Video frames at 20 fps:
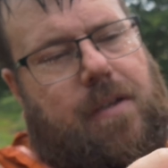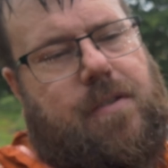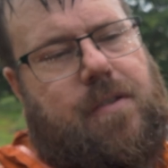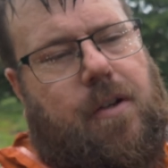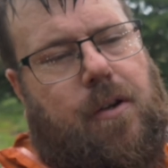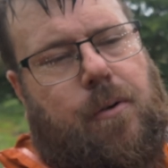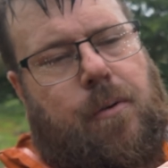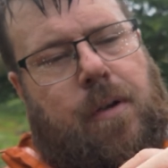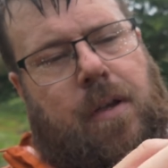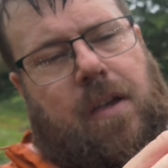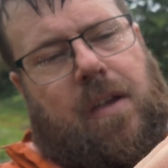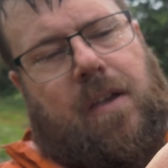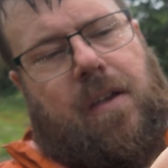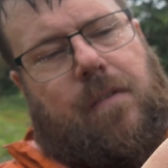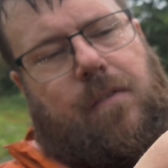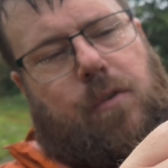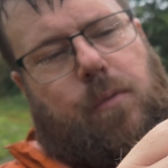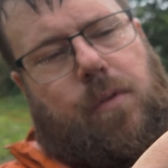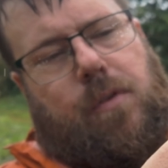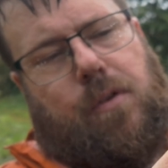So
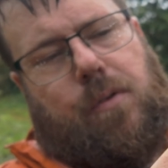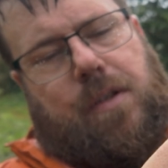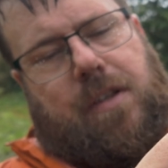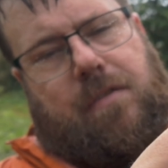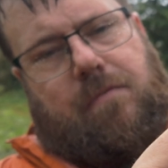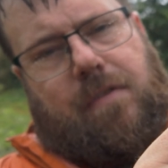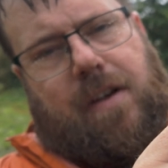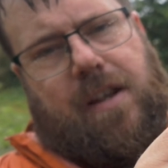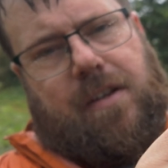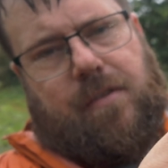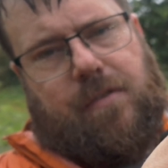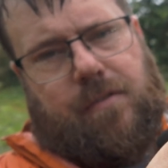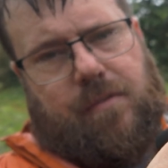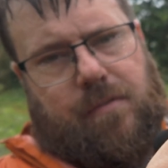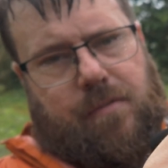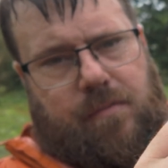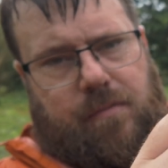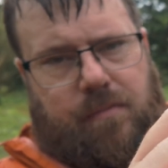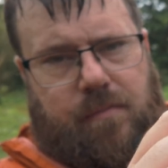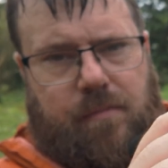if you undo this red
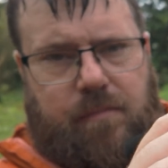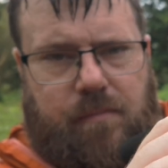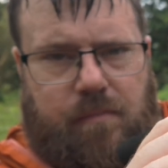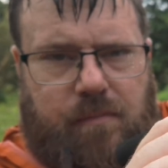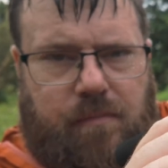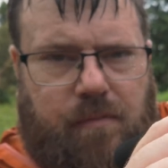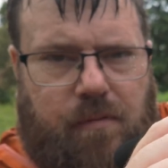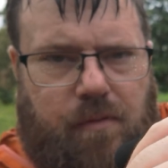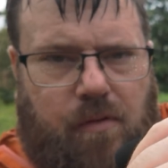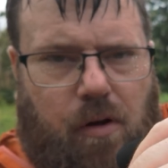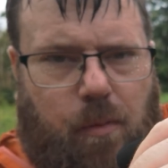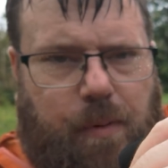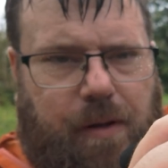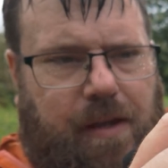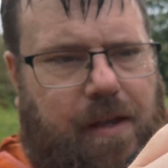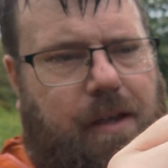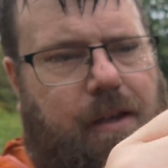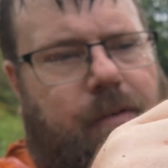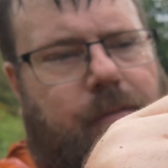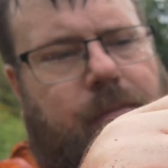knob
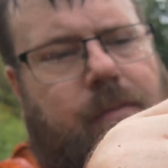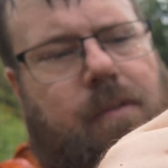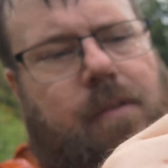here,